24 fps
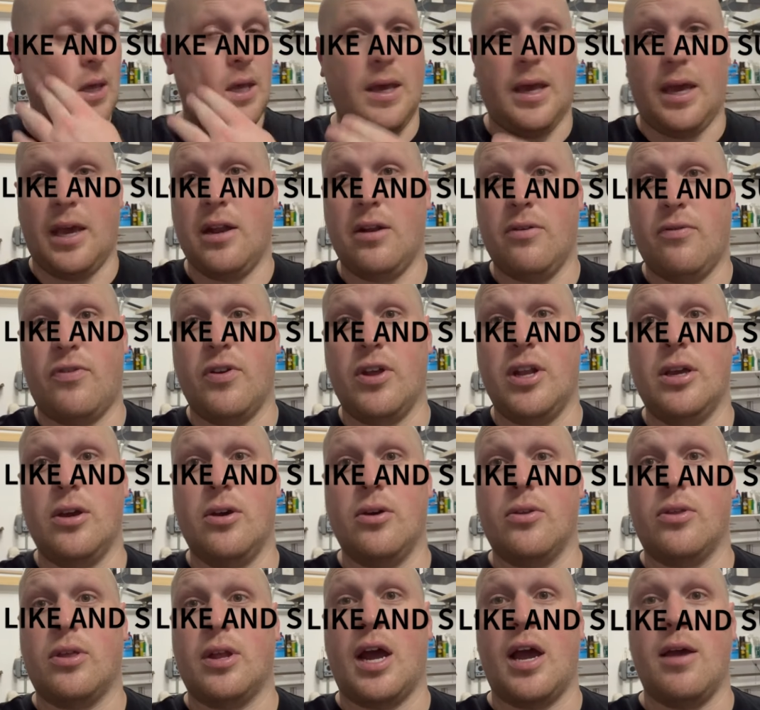in a
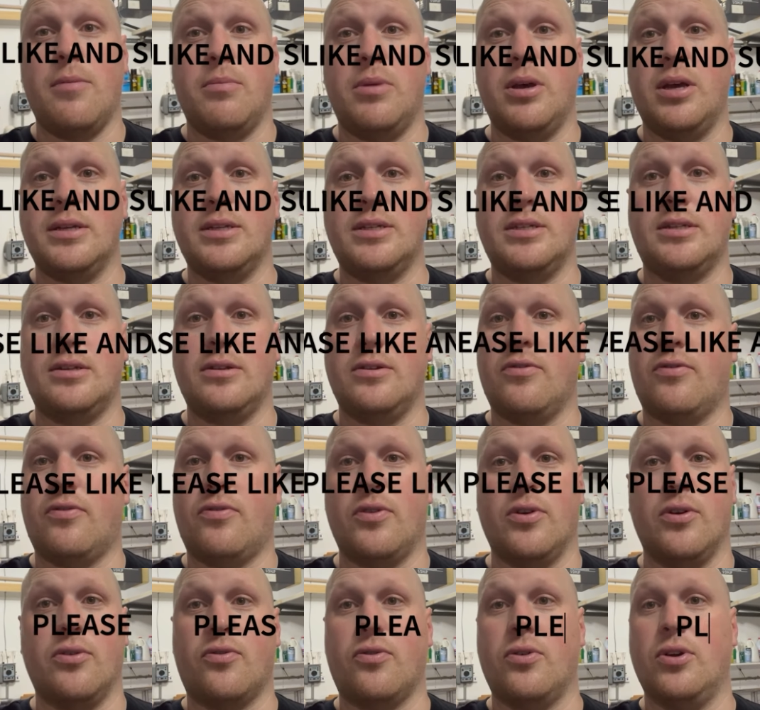video that I missed,
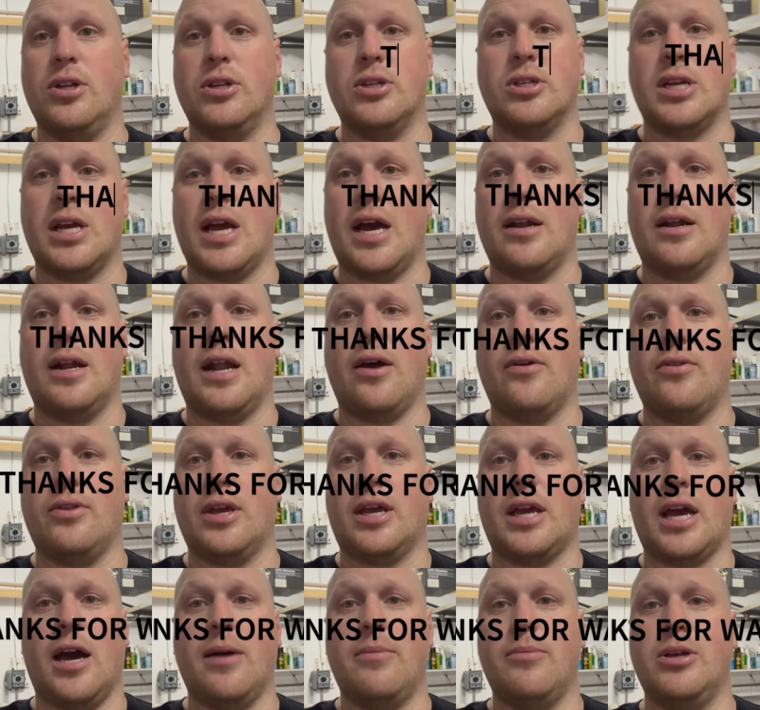feel free to shout it out in
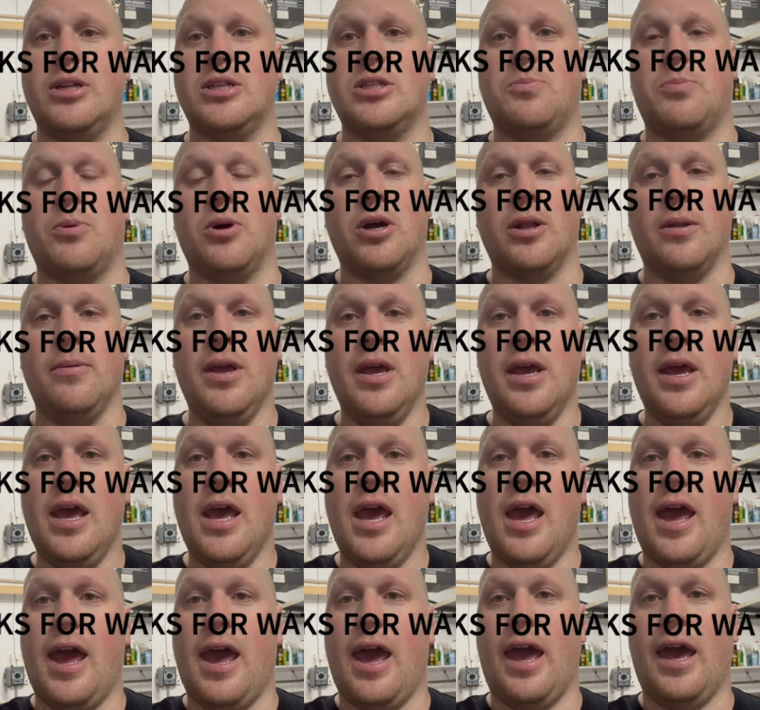the comments. But
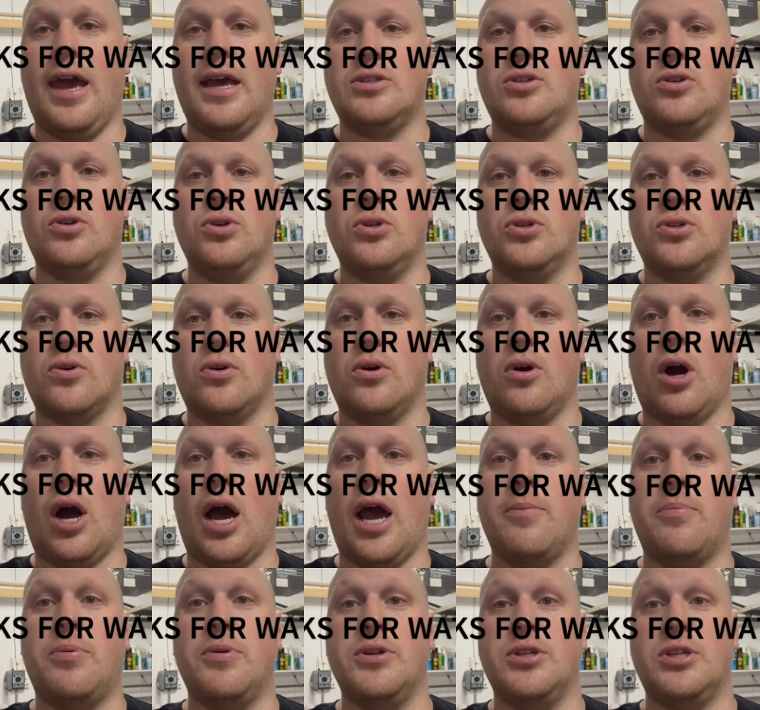as usual,
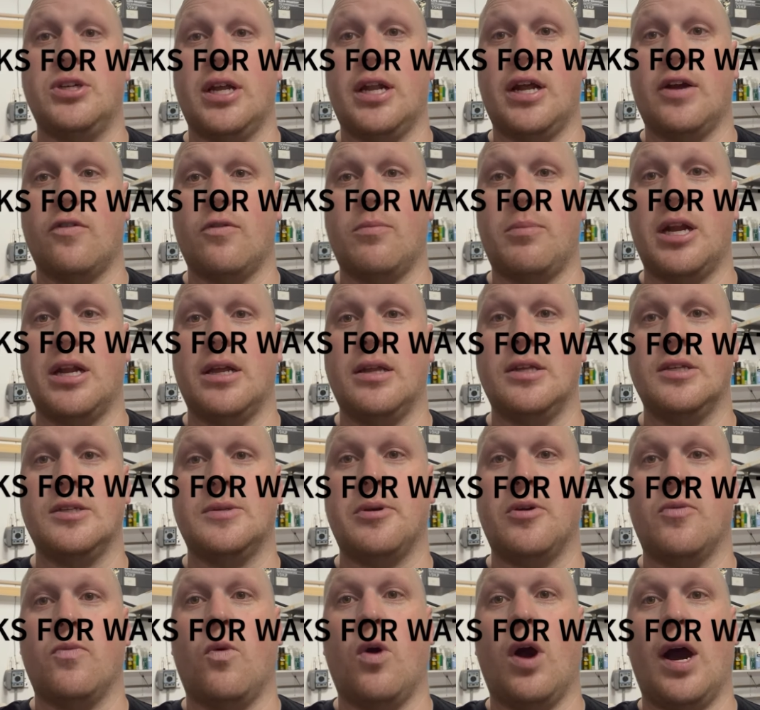I appreciate everybody that's
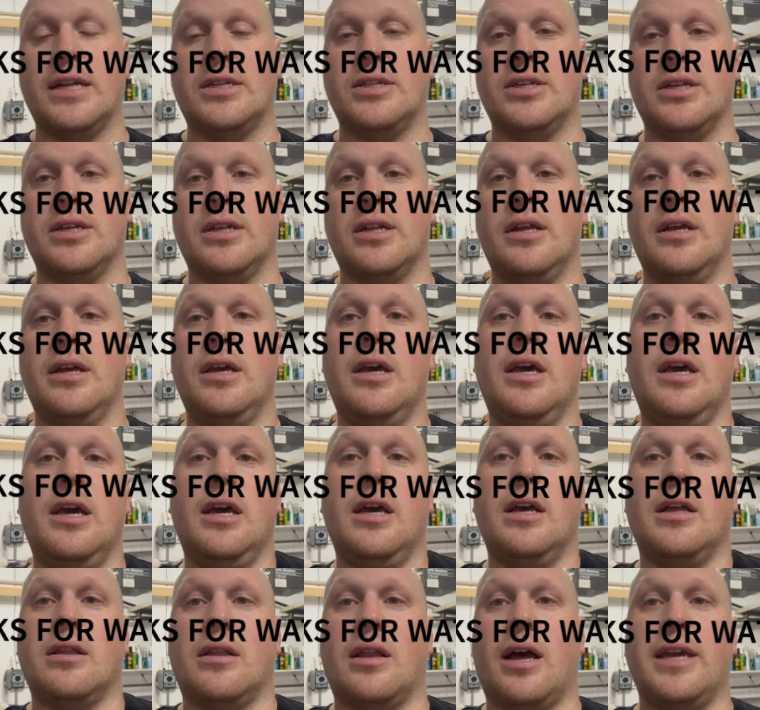been watching,
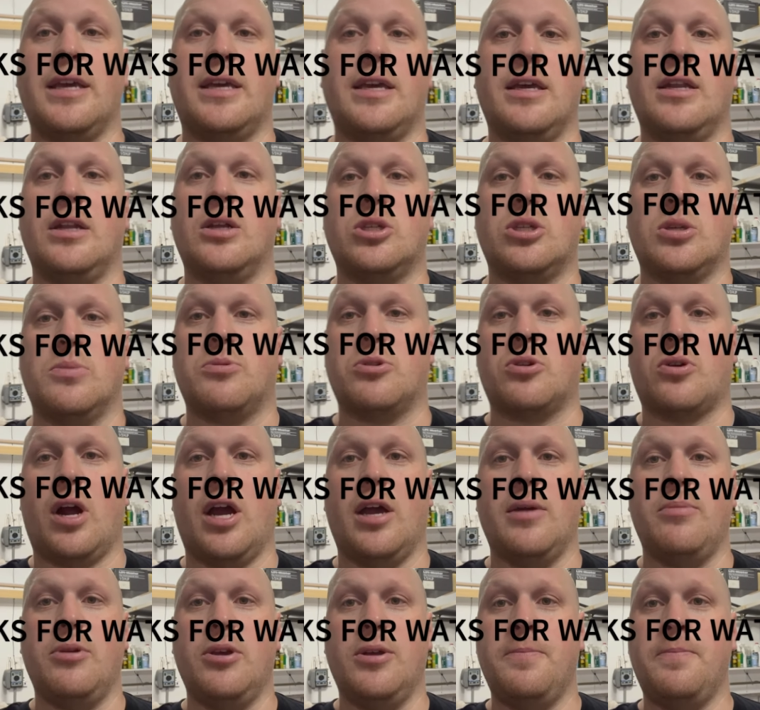liking, and
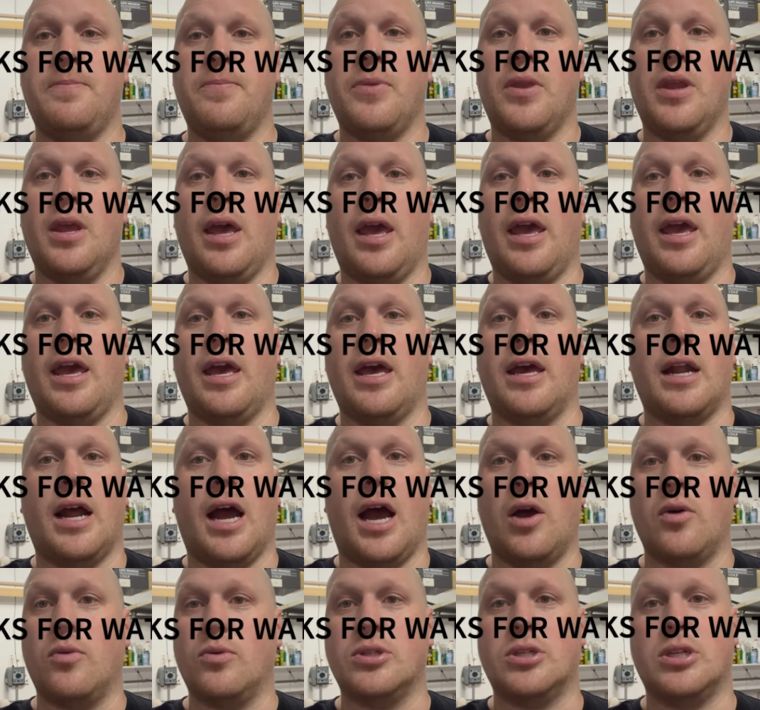subscribing. And
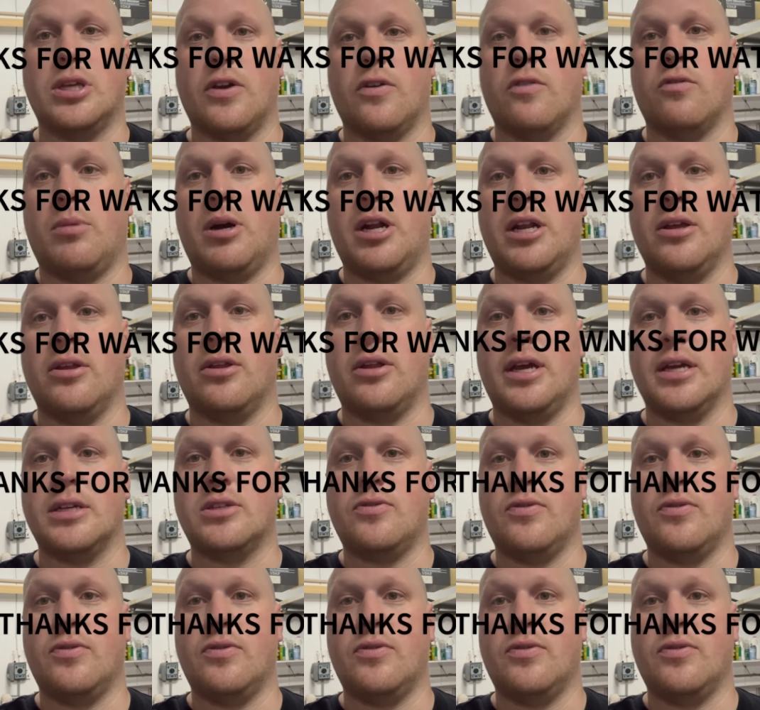I will see everybody on the next